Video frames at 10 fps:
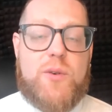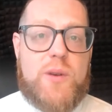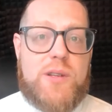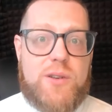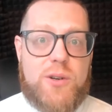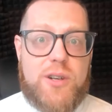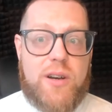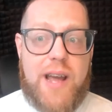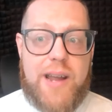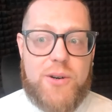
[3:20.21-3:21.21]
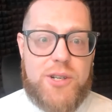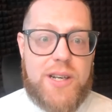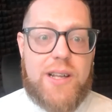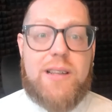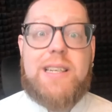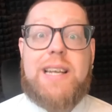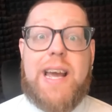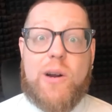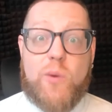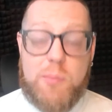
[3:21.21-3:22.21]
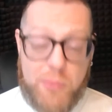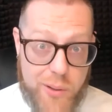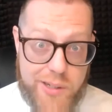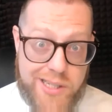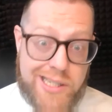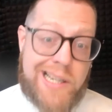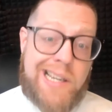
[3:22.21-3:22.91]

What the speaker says: Research on Energy and Clean Air reports